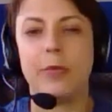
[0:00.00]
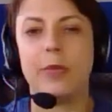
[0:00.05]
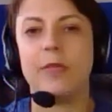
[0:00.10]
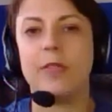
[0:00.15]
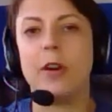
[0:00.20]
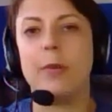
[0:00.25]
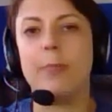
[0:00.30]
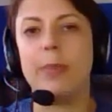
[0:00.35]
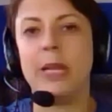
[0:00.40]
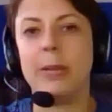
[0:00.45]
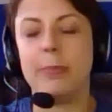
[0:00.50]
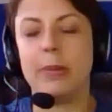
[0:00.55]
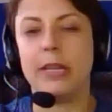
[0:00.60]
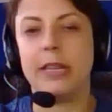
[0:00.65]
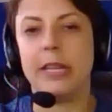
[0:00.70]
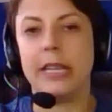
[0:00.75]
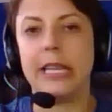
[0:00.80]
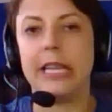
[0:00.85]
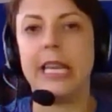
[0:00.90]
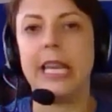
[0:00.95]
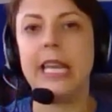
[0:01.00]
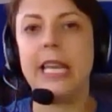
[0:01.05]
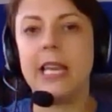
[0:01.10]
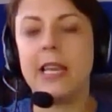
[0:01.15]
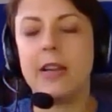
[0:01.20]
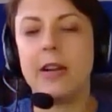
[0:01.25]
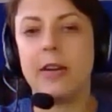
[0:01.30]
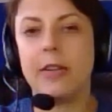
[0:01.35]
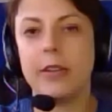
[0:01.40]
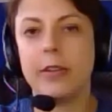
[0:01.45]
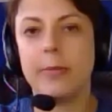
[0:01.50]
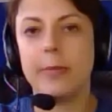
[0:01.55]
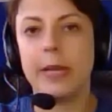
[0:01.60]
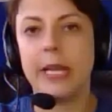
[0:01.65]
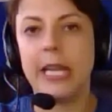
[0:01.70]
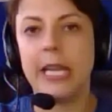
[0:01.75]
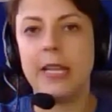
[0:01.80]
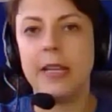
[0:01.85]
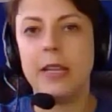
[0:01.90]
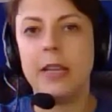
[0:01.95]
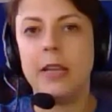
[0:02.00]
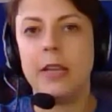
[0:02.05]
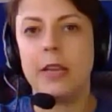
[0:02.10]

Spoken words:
We've got people in the gig economy